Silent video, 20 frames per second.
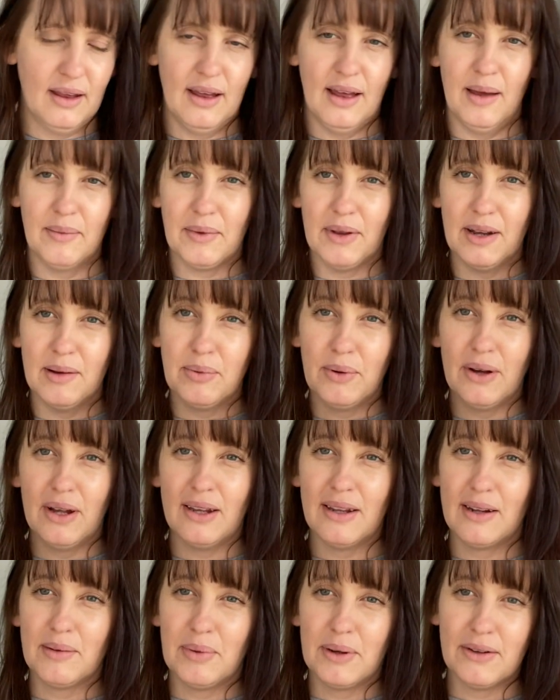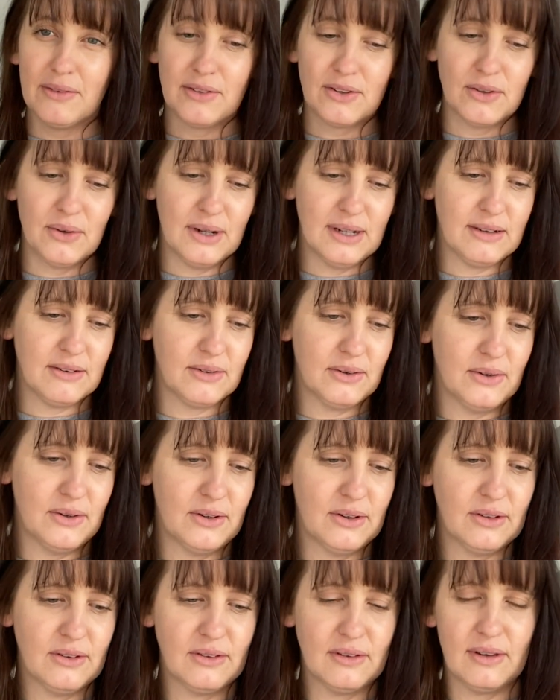I'm going to put a little bit of soy
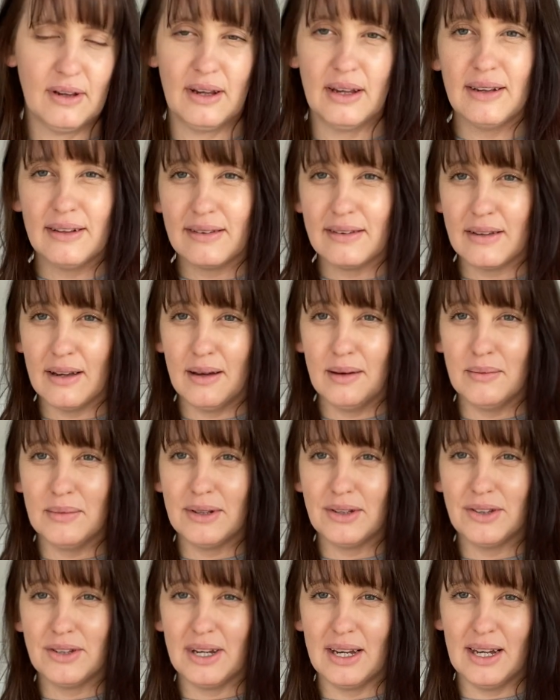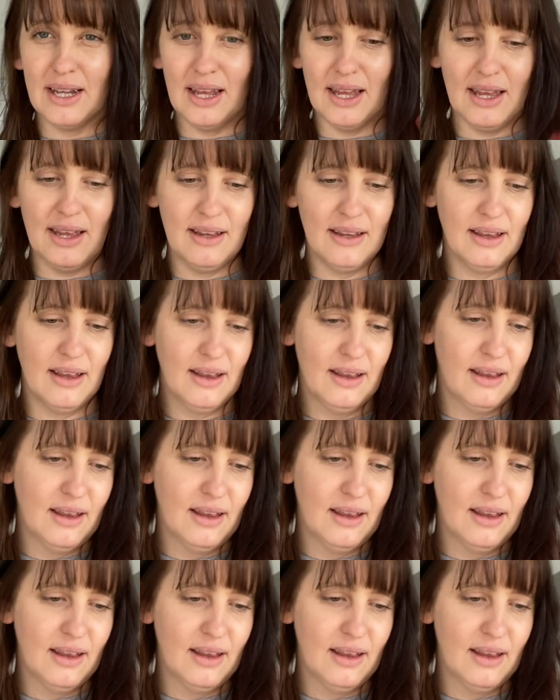sauce, some chili,